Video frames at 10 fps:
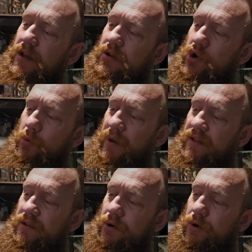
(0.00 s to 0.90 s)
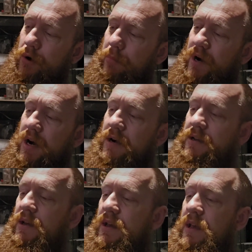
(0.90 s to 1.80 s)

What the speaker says: a new piece of cork bark